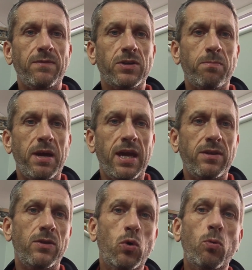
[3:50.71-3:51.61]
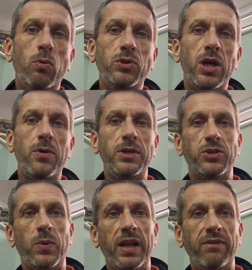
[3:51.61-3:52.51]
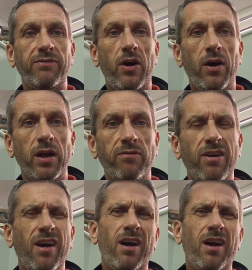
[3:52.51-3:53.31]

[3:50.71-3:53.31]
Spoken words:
to be in the normal zone is 25.